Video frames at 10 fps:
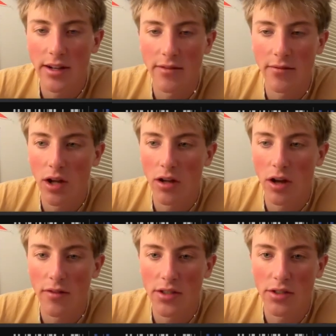then
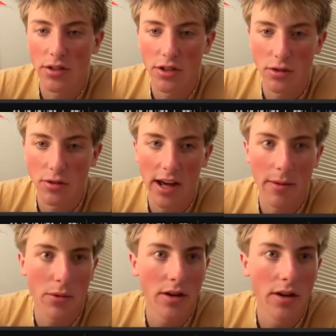obviously you should do
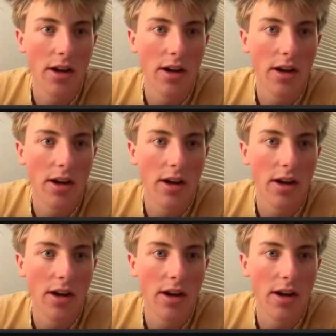that. But